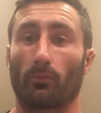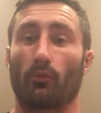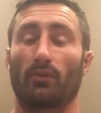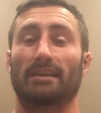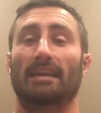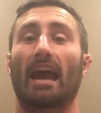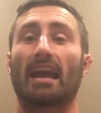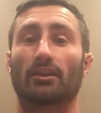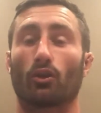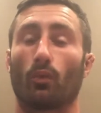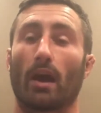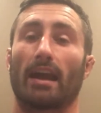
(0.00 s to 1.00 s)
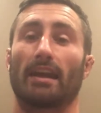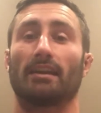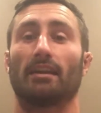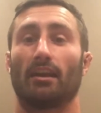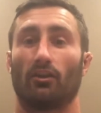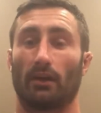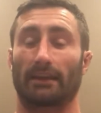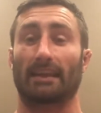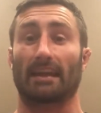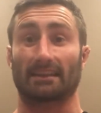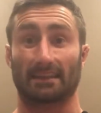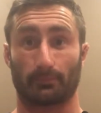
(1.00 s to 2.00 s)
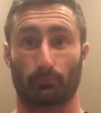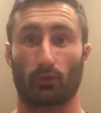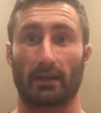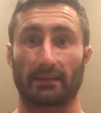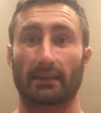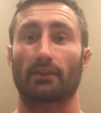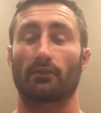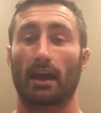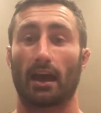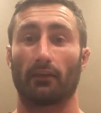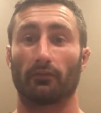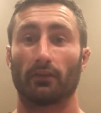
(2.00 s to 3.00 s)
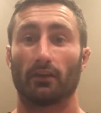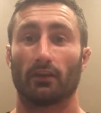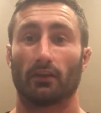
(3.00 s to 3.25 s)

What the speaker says: When we take away like that spring that you have,